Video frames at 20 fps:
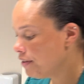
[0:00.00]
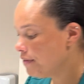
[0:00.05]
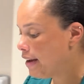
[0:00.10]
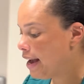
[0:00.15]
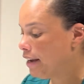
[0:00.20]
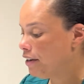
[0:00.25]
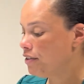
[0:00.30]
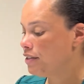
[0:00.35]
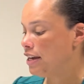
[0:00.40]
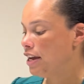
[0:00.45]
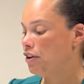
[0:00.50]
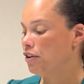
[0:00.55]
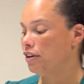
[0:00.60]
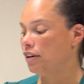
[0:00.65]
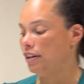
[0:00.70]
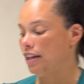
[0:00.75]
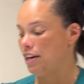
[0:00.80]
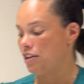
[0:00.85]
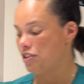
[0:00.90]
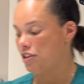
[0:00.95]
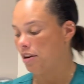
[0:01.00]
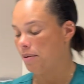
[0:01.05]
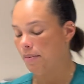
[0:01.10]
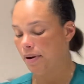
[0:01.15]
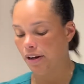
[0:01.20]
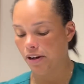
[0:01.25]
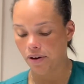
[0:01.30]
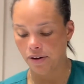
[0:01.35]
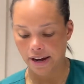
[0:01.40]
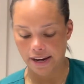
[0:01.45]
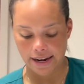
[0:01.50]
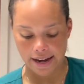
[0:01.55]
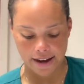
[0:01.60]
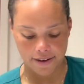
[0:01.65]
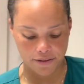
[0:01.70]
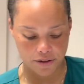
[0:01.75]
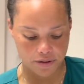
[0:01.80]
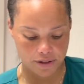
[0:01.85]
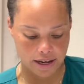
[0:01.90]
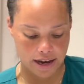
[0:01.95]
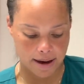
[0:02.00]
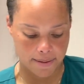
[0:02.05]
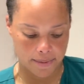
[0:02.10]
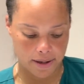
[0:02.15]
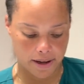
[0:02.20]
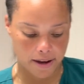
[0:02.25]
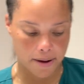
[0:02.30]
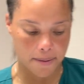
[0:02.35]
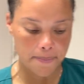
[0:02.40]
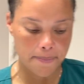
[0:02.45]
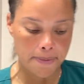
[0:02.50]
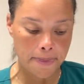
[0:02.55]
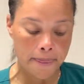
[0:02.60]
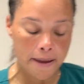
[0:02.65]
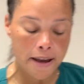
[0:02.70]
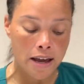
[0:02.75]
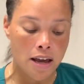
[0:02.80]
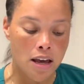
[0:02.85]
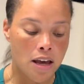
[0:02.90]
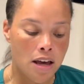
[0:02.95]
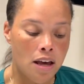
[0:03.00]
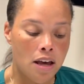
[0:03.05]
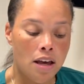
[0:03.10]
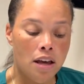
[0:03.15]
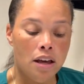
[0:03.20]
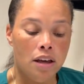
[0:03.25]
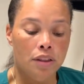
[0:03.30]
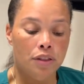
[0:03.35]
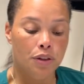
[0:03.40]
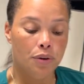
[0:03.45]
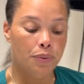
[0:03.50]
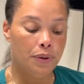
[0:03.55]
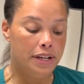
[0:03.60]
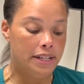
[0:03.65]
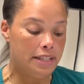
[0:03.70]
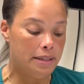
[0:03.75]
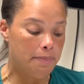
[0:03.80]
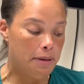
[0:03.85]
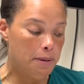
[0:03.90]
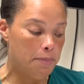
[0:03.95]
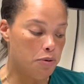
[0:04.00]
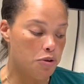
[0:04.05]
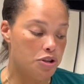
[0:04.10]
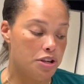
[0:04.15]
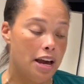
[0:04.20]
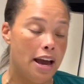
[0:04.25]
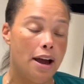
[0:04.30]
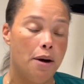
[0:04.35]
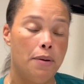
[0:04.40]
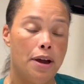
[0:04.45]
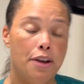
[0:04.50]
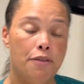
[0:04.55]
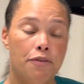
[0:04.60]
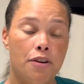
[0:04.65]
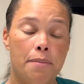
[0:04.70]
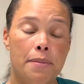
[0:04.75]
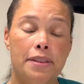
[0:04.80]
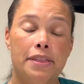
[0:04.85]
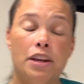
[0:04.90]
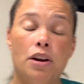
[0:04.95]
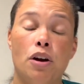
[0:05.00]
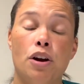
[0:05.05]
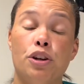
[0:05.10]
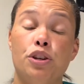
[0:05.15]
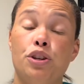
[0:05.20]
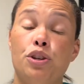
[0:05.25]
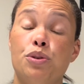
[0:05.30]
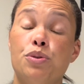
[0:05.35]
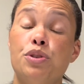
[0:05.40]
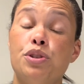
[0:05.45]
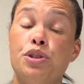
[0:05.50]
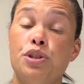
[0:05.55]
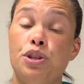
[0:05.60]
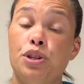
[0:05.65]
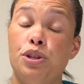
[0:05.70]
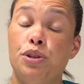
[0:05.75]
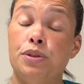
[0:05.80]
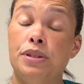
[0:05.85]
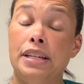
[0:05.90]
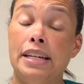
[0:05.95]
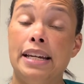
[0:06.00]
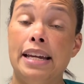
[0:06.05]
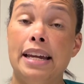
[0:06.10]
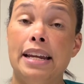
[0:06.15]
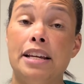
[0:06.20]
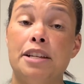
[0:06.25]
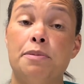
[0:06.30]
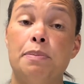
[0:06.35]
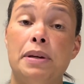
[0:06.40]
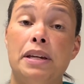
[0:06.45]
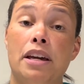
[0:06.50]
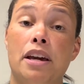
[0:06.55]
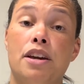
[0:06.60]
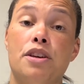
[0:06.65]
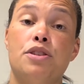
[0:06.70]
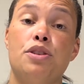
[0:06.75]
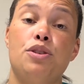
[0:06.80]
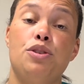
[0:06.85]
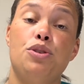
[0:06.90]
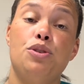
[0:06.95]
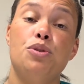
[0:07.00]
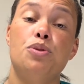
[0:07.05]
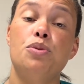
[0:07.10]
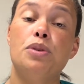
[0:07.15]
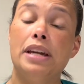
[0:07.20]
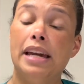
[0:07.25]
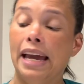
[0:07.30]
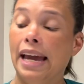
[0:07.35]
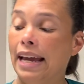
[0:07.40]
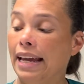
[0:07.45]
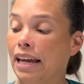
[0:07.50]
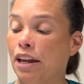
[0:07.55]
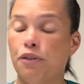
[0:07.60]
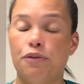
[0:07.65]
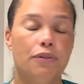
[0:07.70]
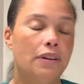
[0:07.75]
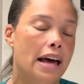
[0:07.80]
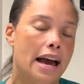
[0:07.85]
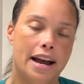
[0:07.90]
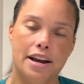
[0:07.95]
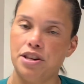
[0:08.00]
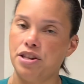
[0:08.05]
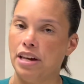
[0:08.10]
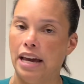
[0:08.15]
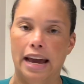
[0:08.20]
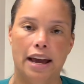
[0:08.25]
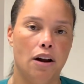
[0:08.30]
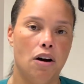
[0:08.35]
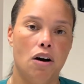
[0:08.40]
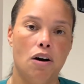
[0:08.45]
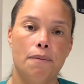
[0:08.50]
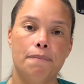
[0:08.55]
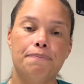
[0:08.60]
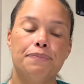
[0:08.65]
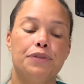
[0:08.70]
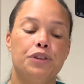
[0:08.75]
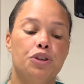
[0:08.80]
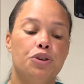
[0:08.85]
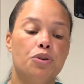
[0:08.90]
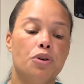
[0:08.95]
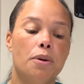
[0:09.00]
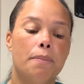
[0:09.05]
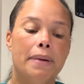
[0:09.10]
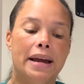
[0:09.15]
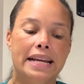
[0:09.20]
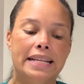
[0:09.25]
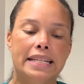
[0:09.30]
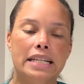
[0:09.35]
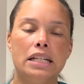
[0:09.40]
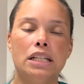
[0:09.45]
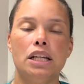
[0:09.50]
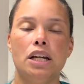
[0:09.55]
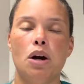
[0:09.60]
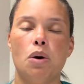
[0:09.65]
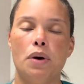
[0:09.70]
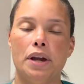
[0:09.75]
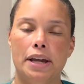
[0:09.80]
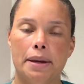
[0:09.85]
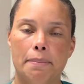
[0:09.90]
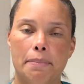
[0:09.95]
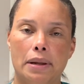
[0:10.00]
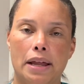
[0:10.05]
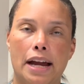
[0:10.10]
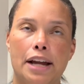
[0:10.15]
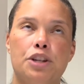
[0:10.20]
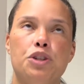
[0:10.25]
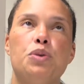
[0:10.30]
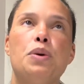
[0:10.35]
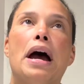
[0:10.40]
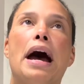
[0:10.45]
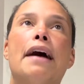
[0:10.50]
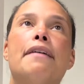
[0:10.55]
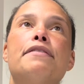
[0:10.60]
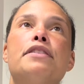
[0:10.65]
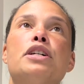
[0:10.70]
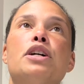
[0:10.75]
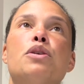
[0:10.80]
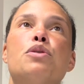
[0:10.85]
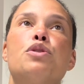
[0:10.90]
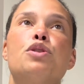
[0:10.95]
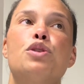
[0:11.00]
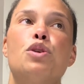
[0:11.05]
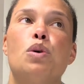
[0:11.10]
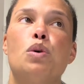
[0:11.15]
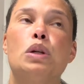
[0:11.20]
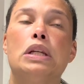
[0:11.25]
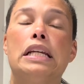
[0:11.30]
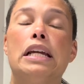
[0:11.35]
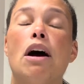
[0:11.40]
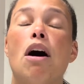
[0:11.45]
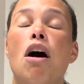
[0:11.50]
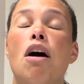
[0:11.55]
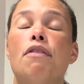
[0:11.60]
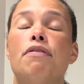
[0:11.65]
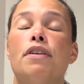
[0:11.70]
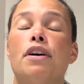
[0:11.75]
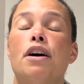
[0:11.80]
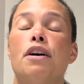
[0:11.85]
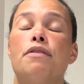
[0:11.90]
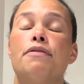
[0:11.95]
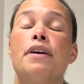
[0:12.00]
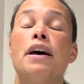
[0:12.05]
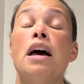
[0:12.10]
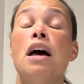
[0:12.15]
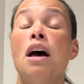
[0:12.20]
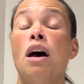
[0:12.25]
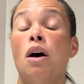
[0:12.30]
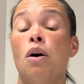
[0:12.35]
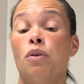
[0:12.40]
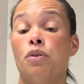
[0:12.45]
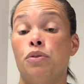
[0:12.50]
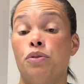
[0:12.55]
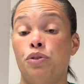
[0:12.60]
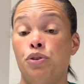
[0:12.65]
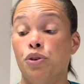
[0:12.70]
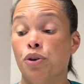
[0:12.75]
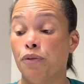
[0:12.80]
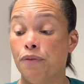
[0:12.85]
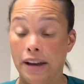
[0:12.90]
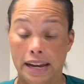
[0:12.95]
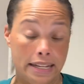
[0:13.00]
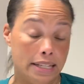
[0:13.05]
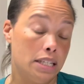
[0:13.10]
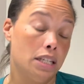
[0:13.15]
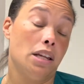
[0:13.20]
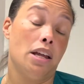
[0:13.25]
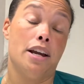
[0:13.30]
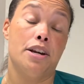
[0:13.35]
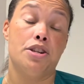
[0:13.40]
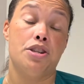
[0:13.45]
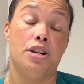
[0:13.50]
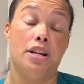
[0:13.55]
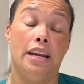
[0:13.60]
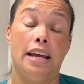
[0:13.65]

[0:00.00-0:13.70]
Vacutainer collection, I'm gonna go ahead and have you tie me up. The reason people shy away from it that aren't used to using it is because you can't get a flash at all. You are basically going in blind. You have to go solely off of your vein selection.